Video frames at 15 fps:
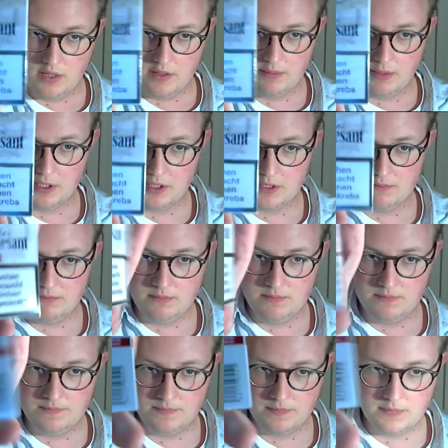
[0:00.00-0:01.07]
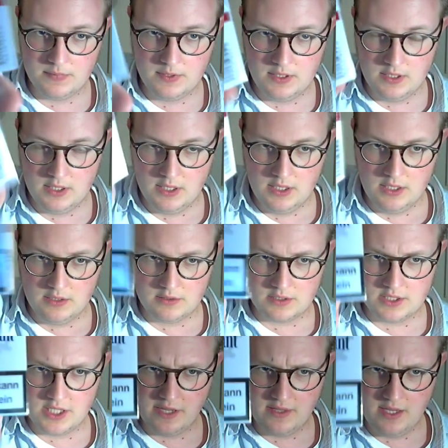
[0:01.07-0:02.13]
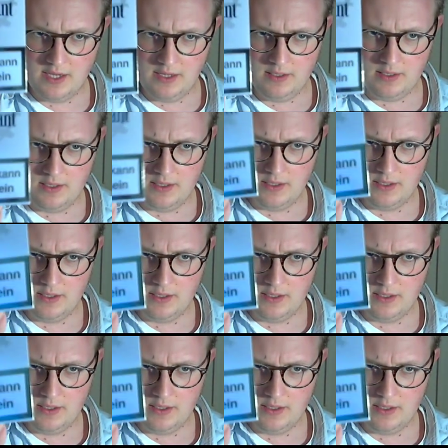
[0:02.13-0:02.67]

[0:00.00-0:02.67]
bottom. Looks like that.